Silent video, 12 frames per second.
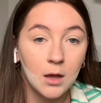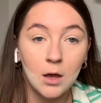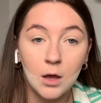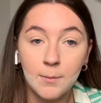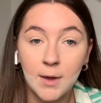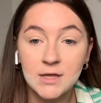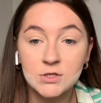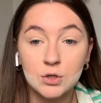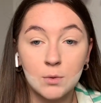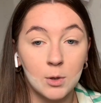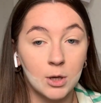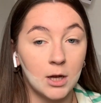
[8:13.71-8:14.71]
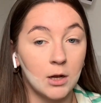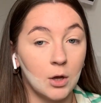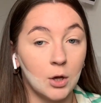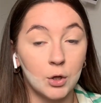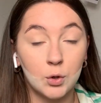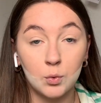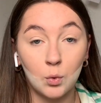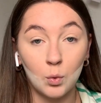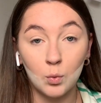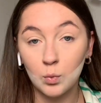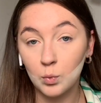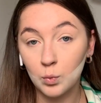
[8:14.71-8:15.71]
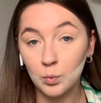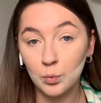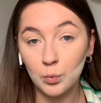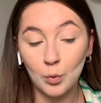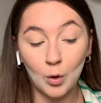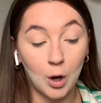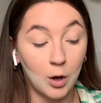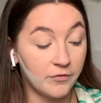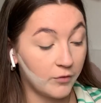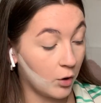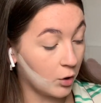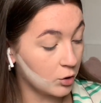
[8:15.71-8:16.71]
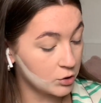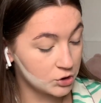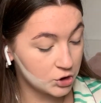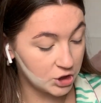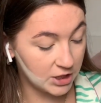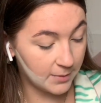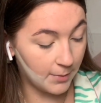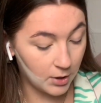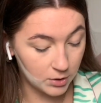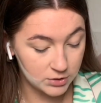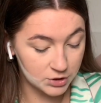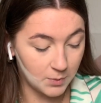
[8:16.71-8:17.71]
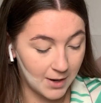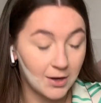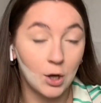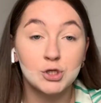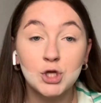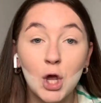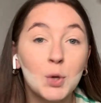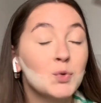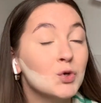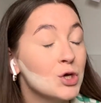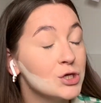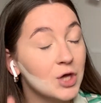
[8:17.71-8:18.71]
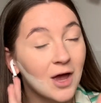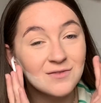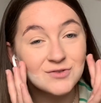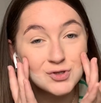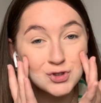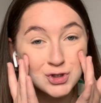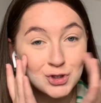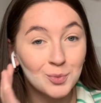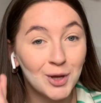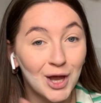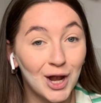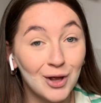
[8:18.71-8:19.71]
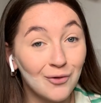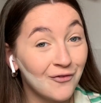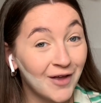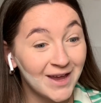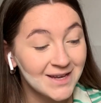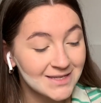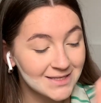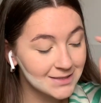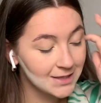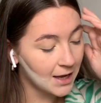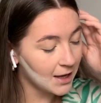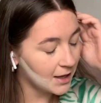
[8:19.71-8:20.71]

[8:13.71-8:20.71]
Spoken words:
And it ends up looking like I've got cheekbones when I don't, because I have such a chubby little face.